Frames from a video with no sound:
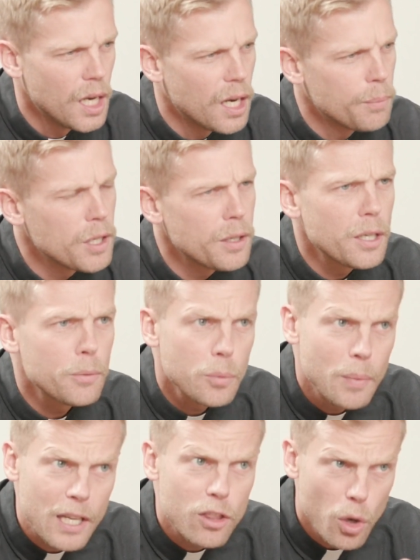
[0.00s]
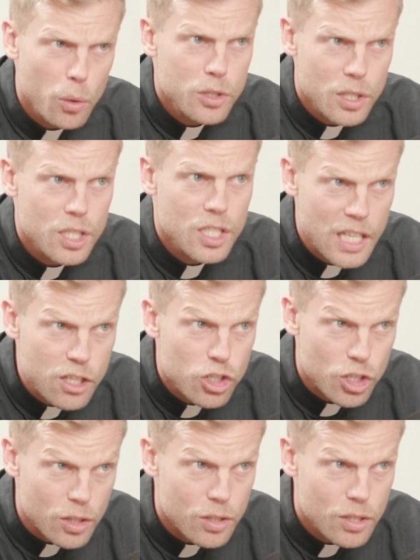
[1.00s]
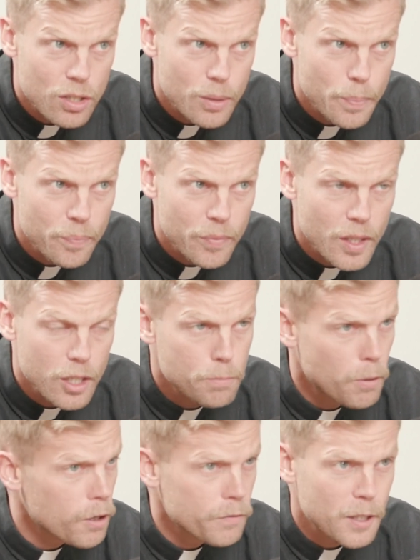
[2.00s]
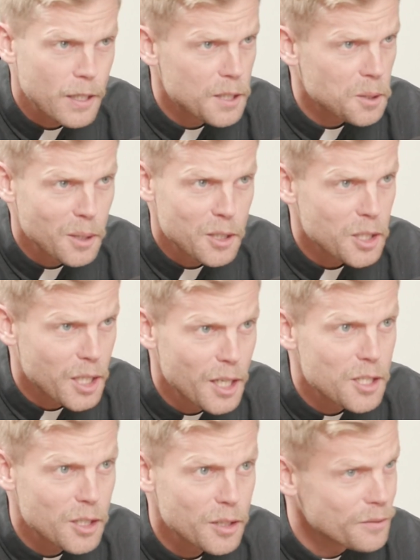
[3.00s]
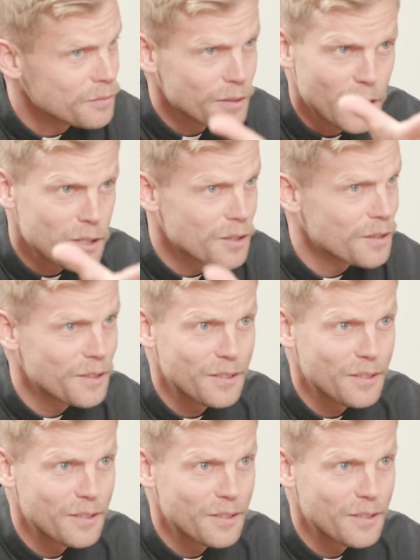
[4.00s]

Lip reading: And being able to make those distinctions is part of a classical education. That's